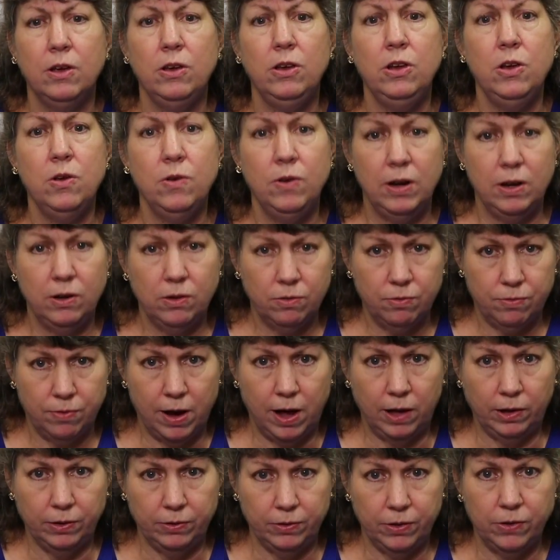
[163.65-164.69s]
you need to
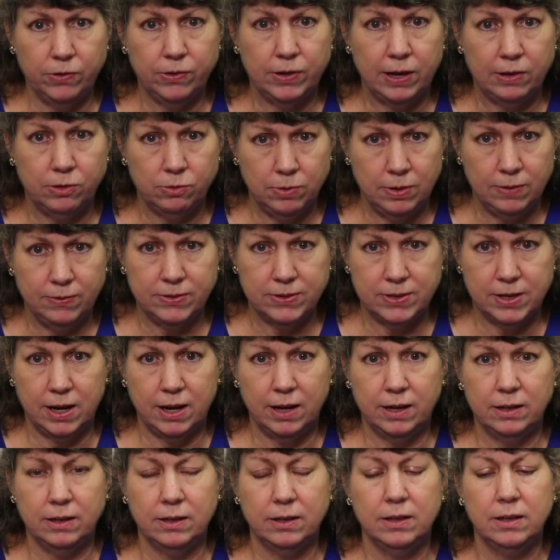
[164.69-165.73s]
follow those as we've
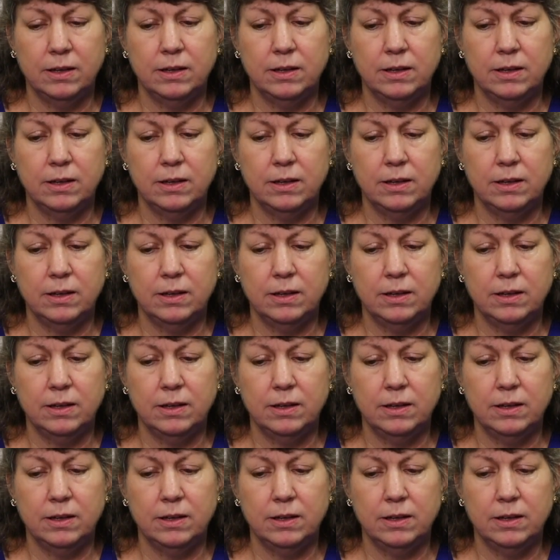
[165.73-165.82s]
said.